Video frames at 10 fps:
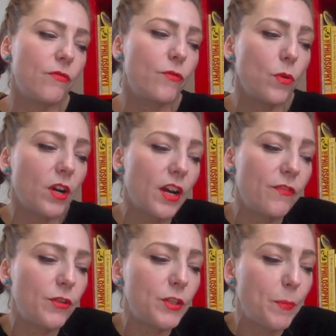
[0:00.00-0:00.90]
4,
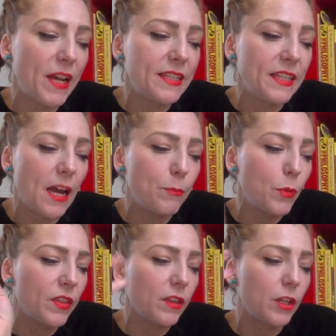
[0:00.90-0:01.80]
if you spice it up
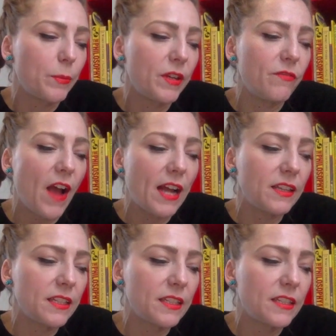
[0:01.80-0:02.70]
with a little bit of
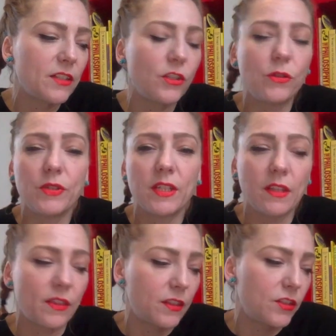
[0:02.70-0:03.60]
violence, use
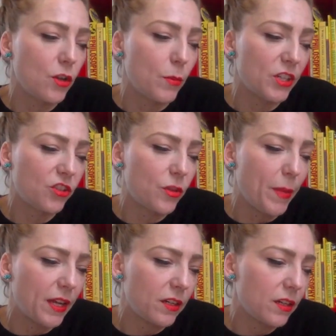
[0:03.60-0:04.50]
so much the
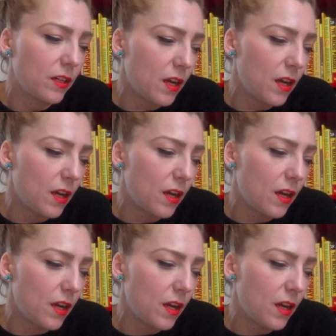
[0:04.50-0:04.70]
better.